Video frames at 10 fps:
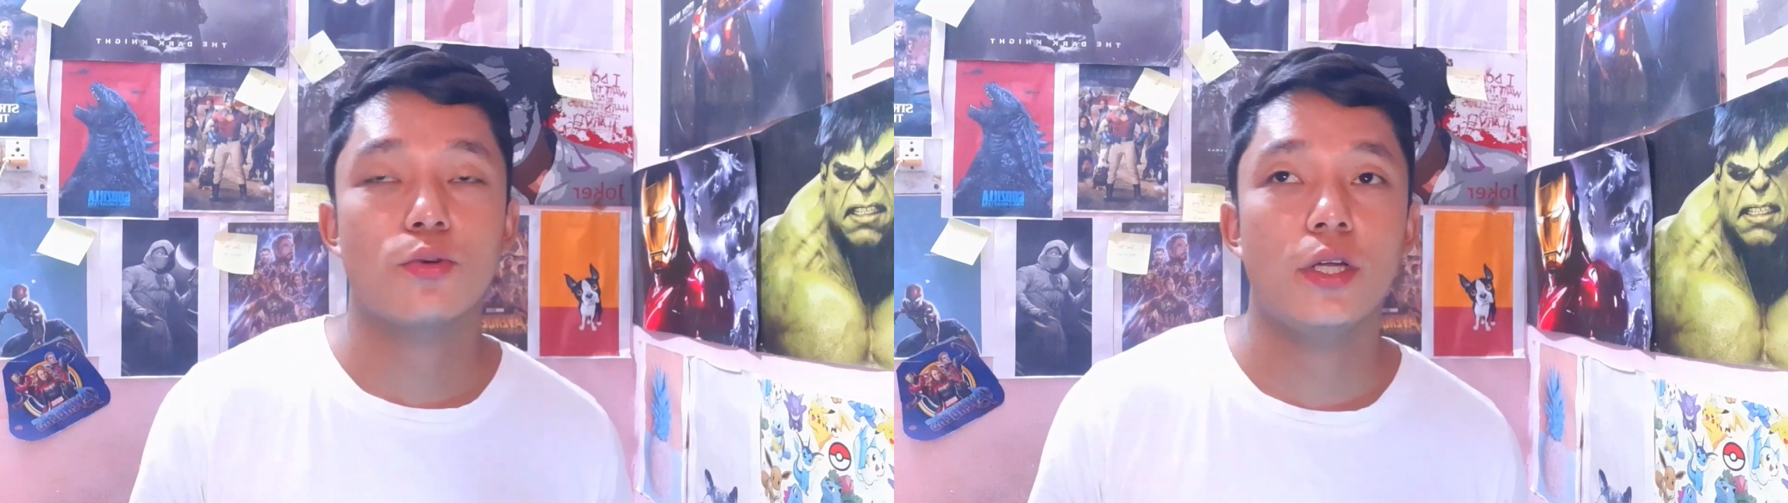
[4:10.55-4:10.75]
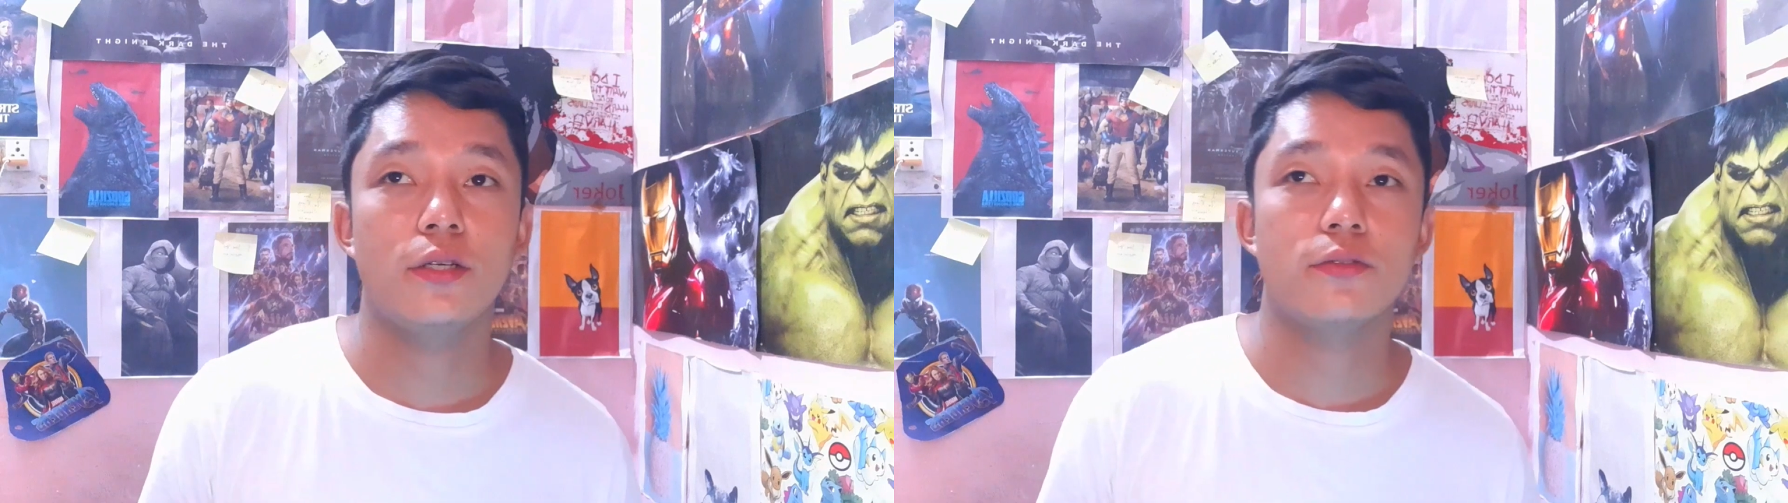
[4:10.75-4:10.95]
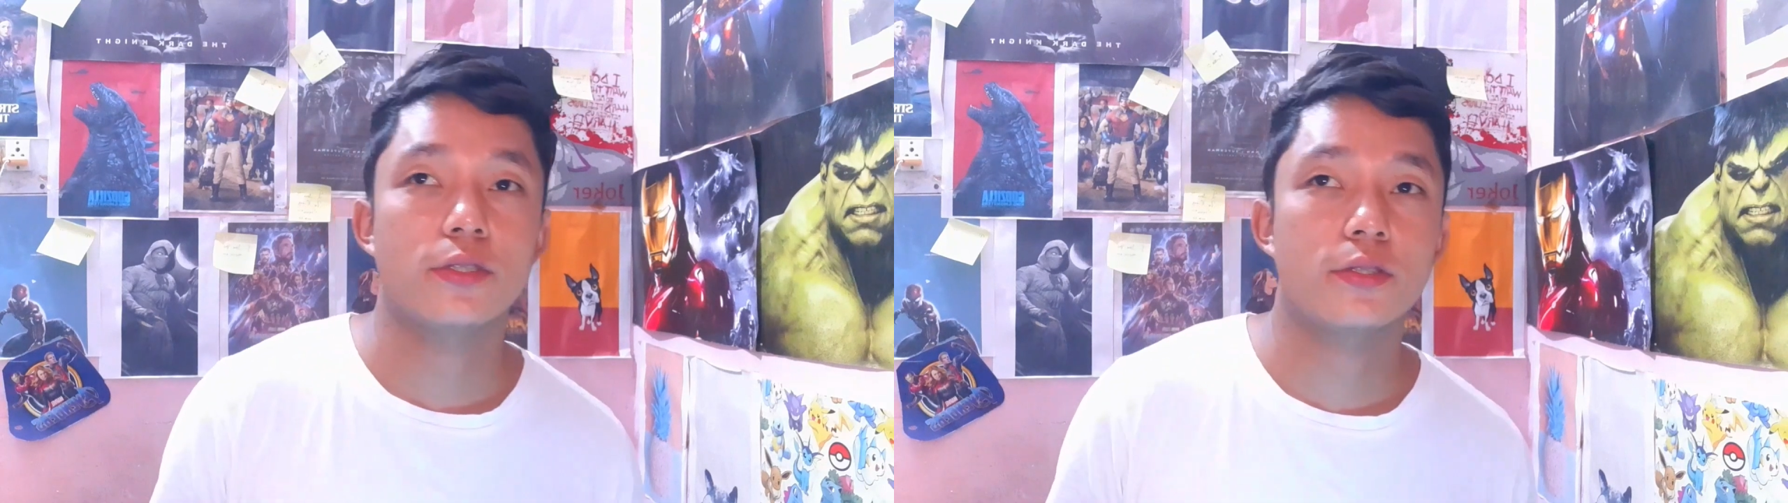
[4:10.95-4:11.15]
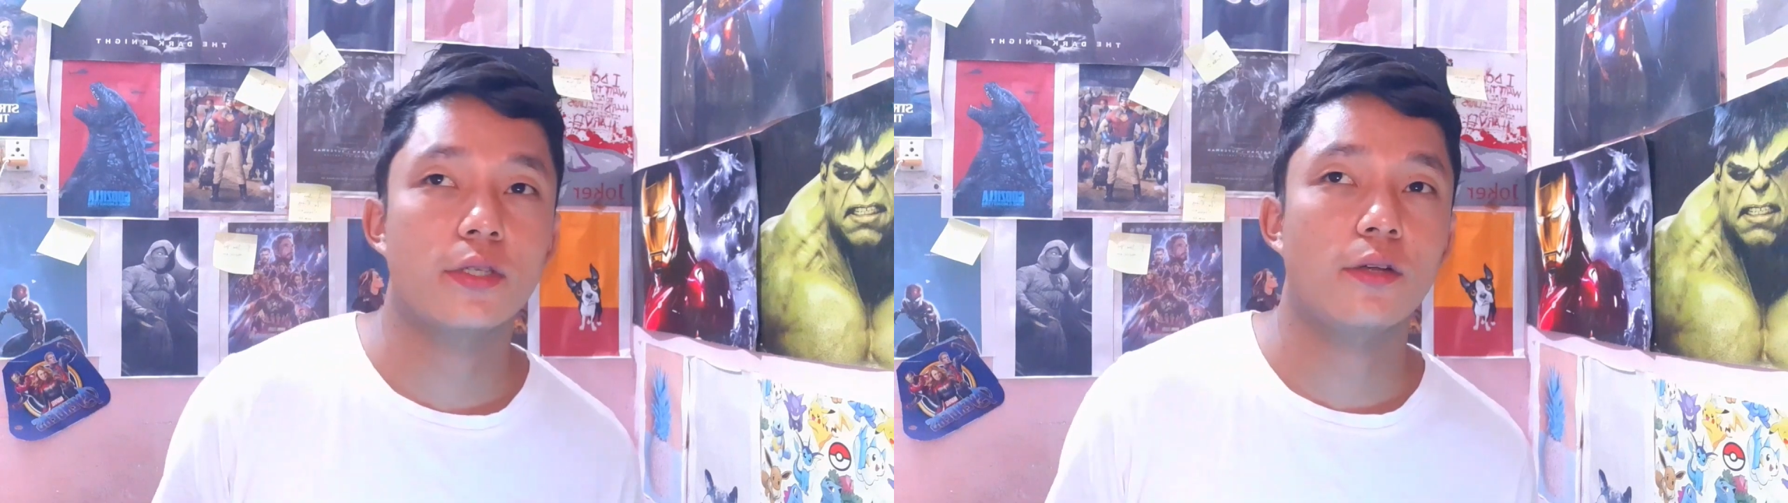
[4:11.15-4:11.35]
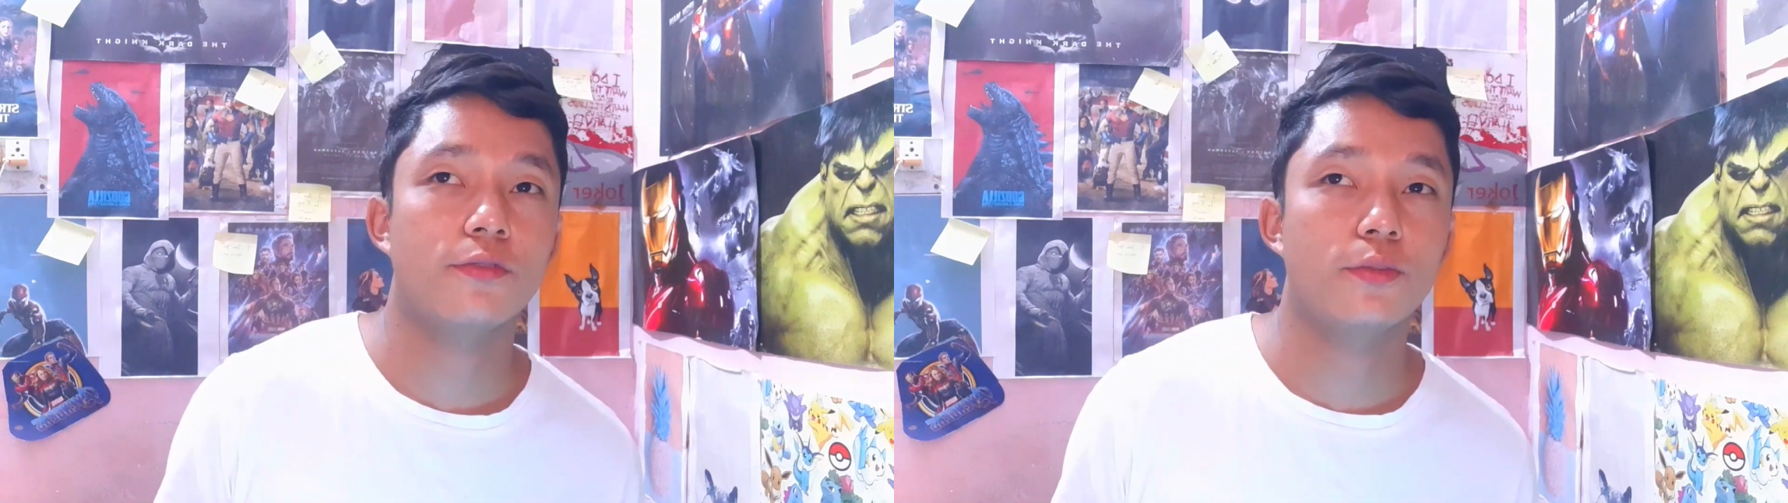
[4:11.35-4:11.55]
quite
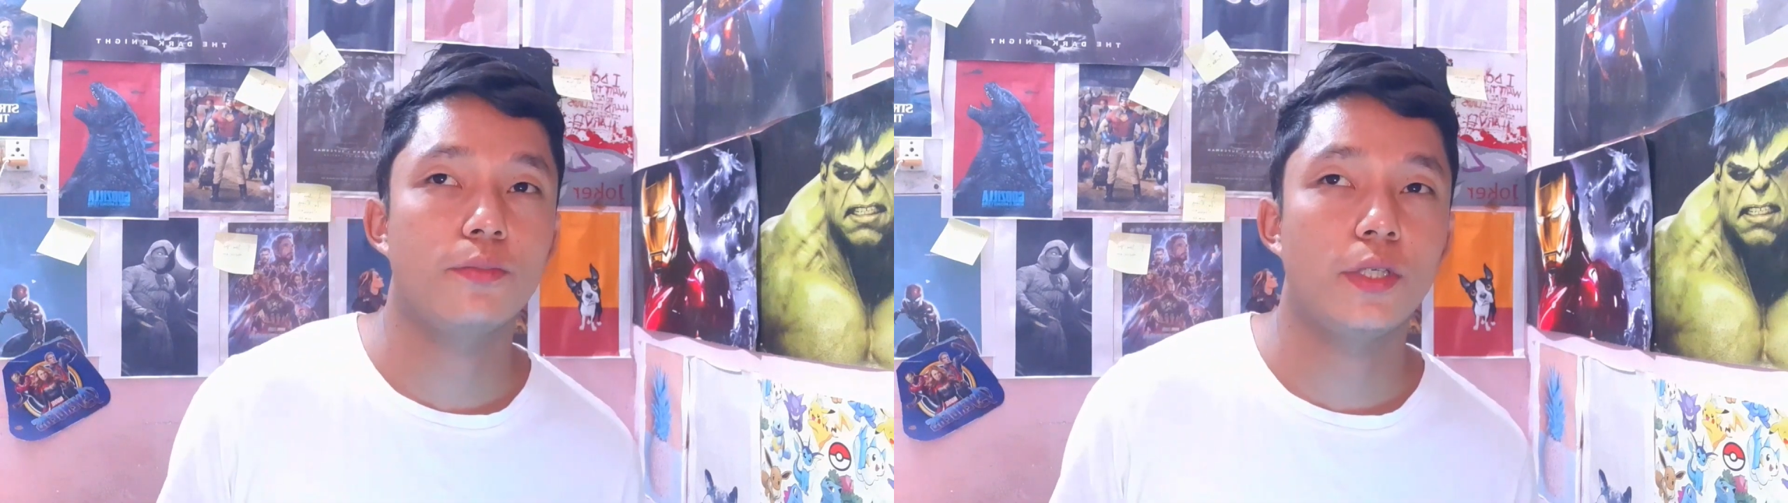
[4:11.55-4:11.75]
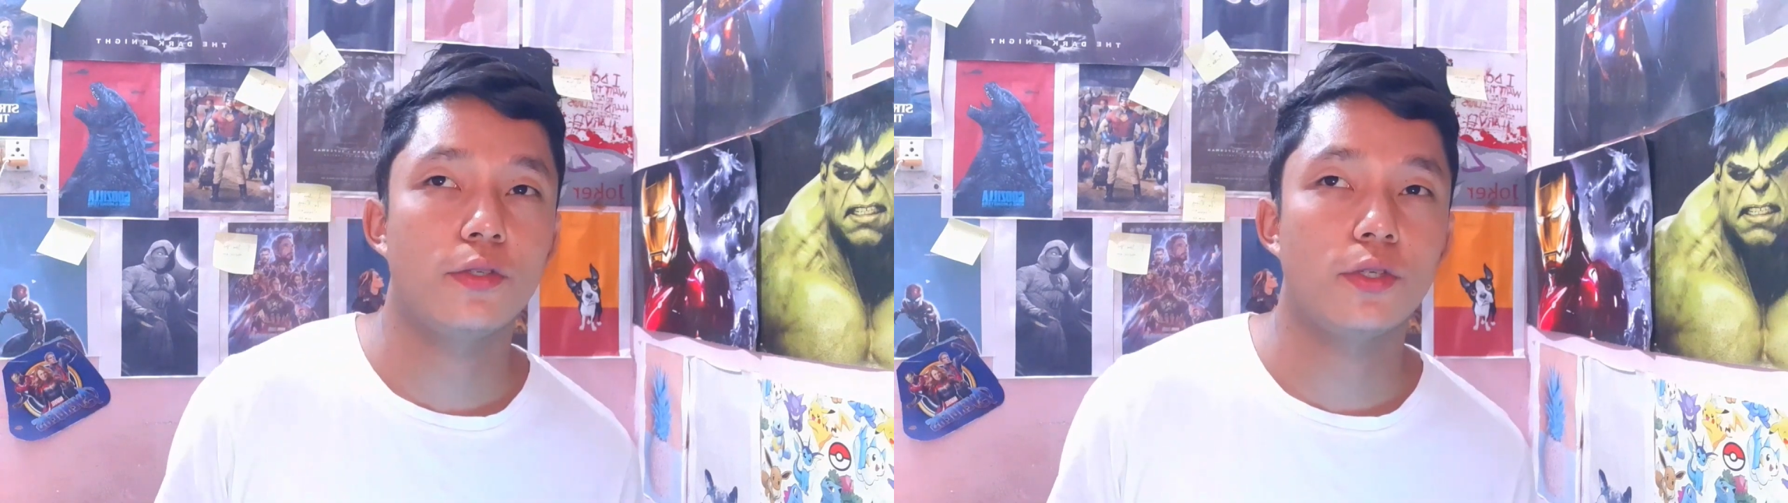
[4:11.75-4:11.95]
interesting for me to,